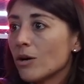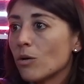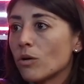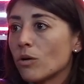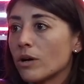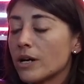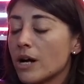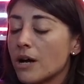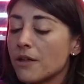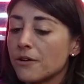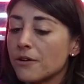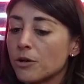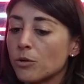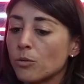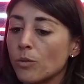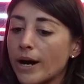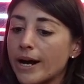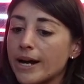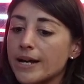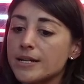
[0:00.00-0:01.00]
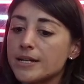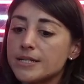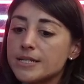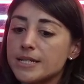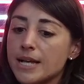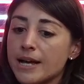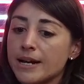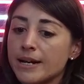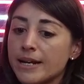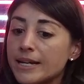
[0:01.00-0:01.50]
or in other ways.
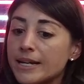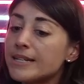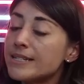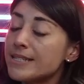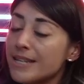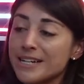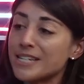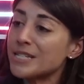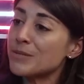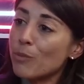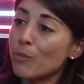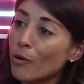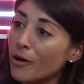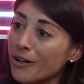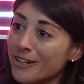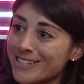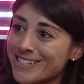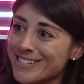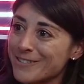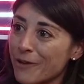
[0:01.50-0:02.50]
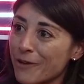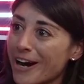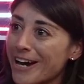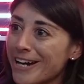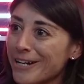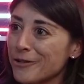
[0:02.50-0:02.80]
And it is like sports, right?